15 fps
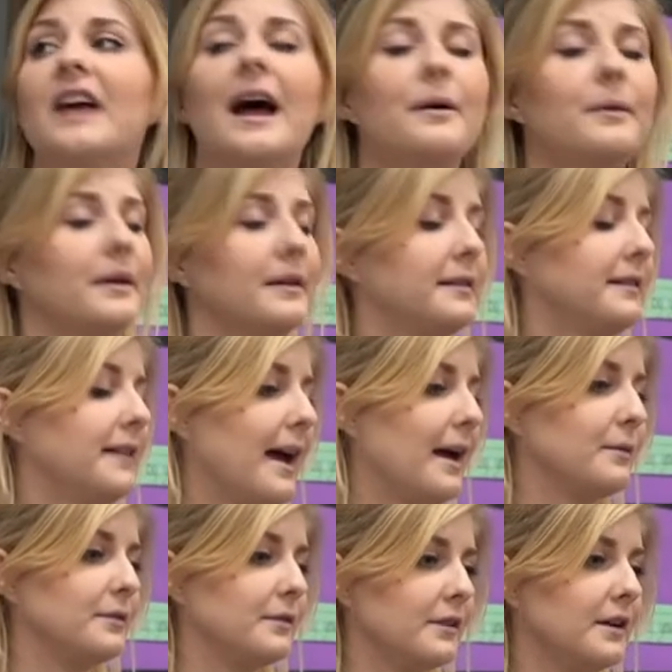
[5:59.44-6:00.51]
out a
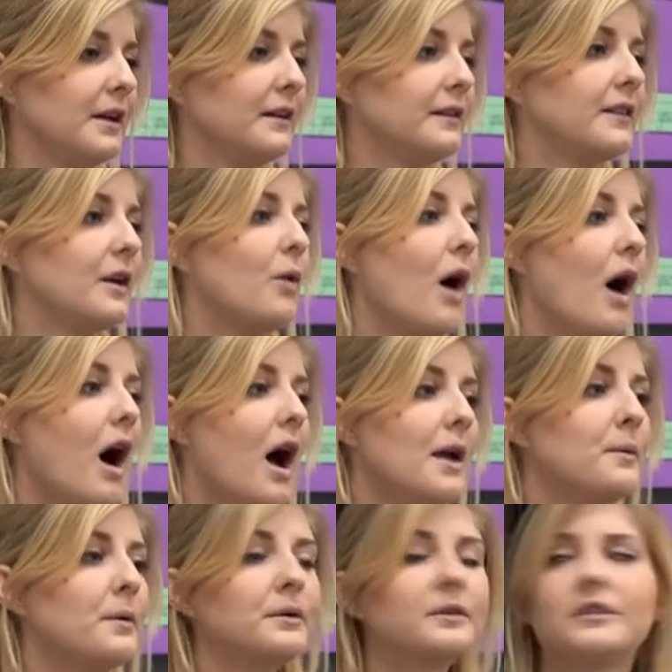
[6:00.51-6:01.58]
sound. So
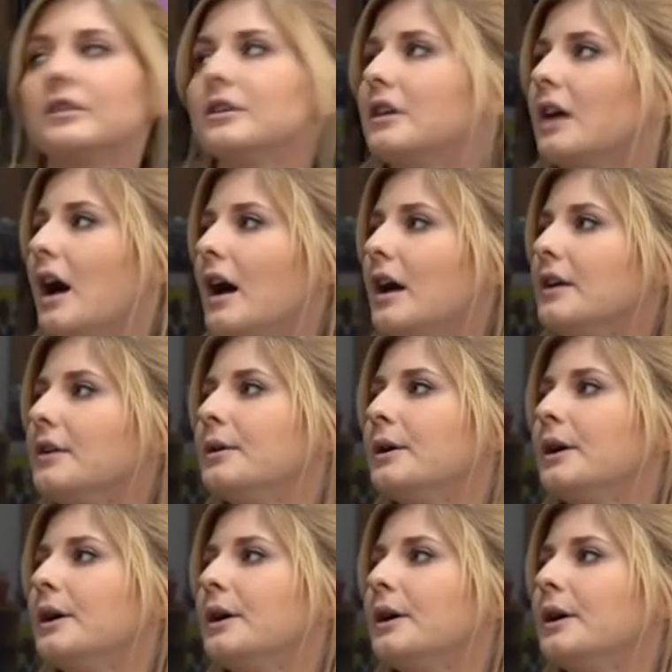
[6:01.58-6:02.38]
I want to go